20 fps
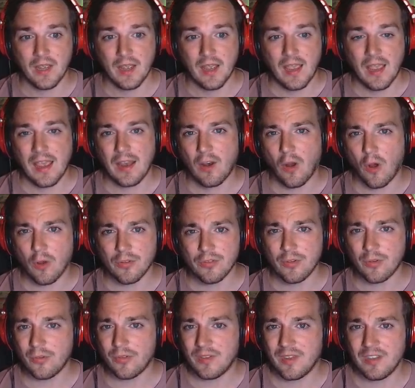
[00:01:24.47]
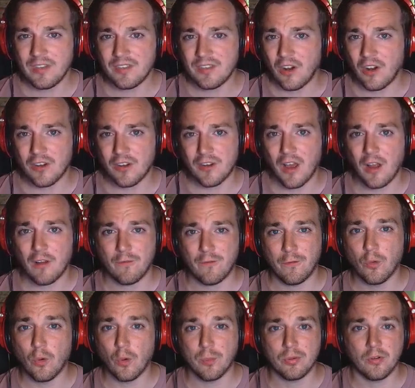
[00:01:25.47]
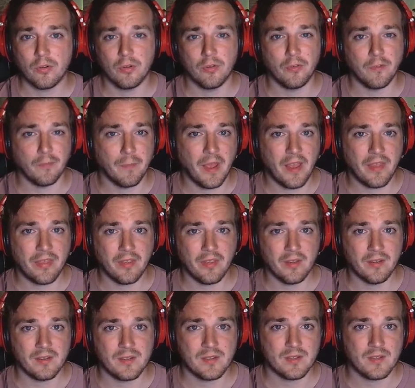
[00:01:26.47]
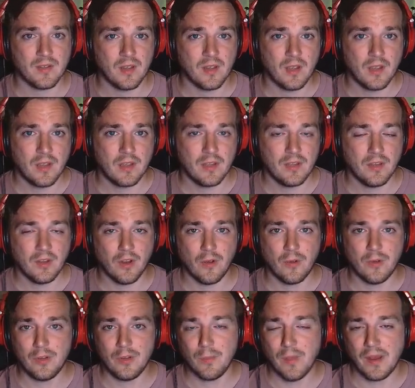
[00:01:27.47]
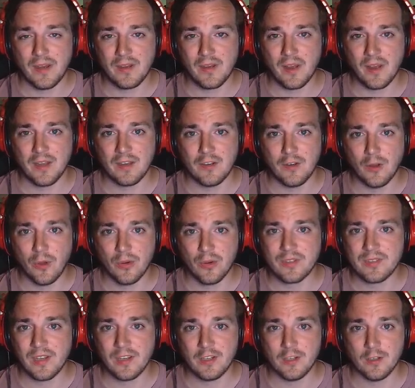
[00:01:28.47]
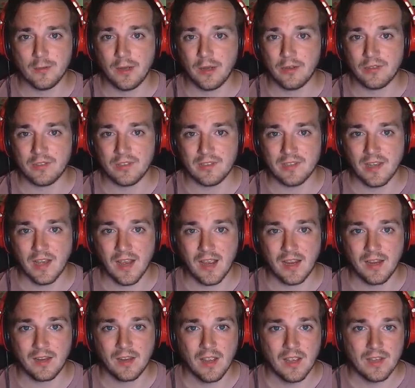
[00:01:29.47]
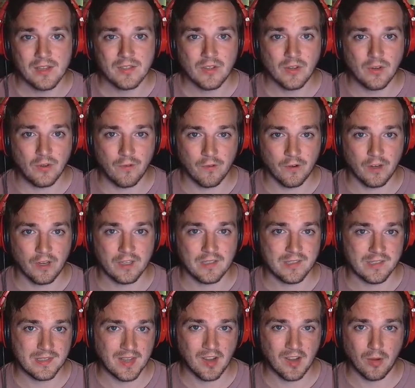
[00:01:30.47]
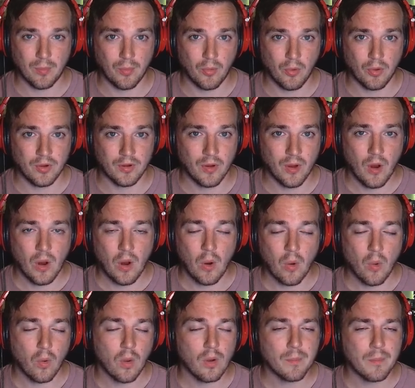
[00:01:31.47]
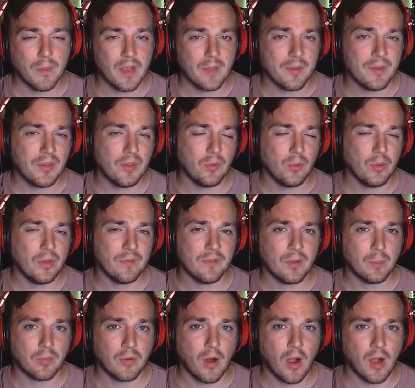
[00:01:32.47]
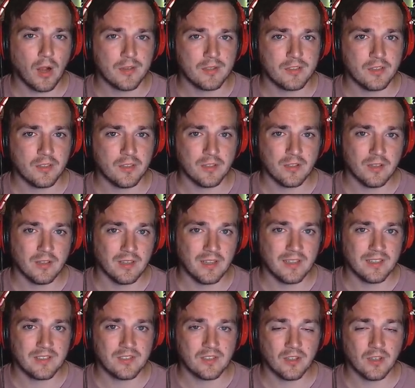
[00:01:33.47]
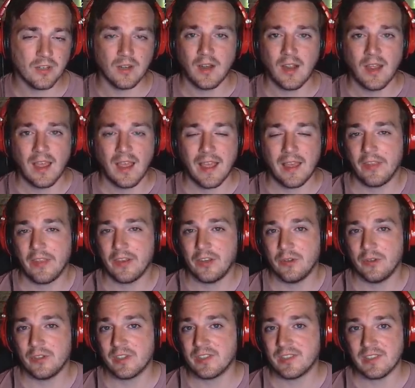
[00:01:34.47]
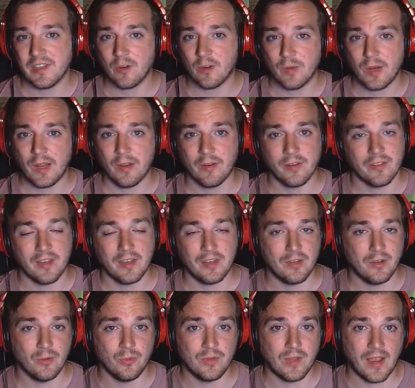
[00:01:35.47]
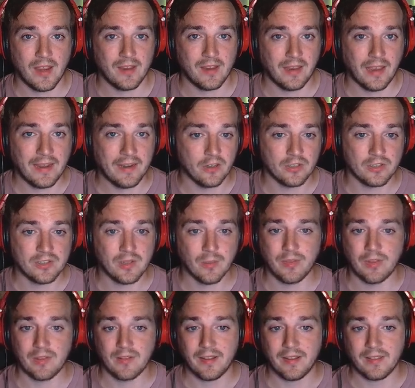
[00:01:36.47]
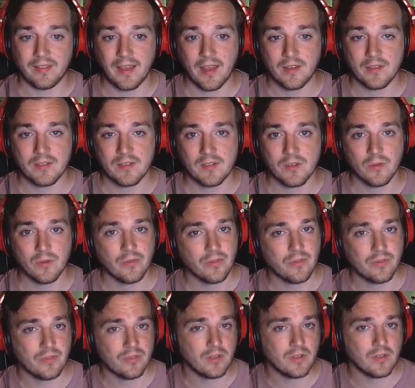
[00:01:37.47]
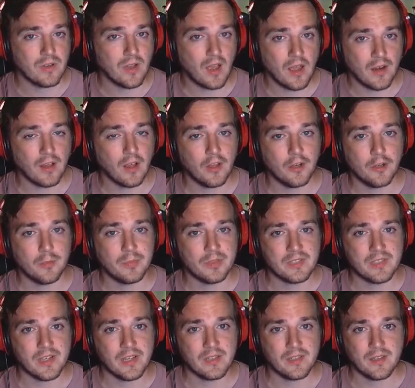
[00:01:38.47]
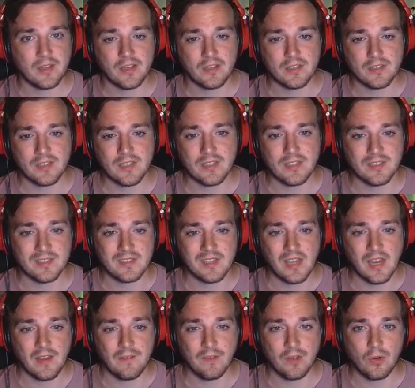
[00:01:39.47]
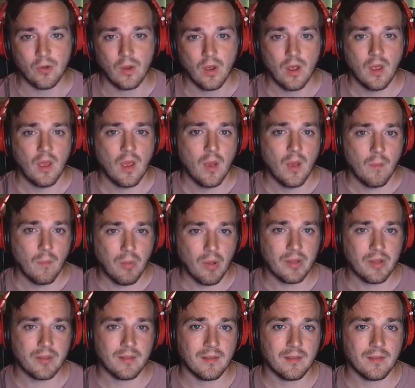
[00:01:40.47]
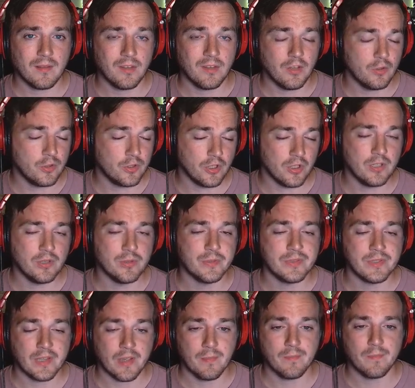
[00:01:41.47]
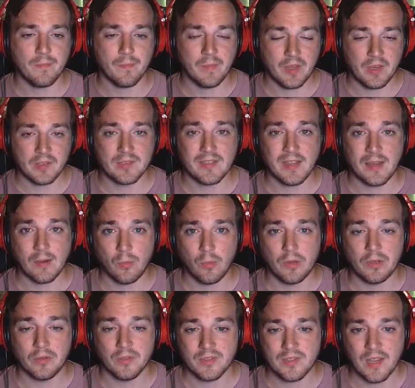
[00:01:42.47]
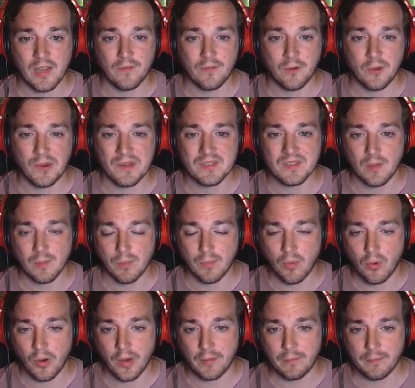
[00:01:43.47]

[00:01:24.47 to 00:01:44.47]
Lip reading: And also, these are not foolproof methods. You might not notice that you're about to die, so you forget to teleport. Or maybe you even procced your elixir and then you just stick around and then you die again or something like that. So they're not 100% guaranteed to save you, but you should use them because they will save you at some point.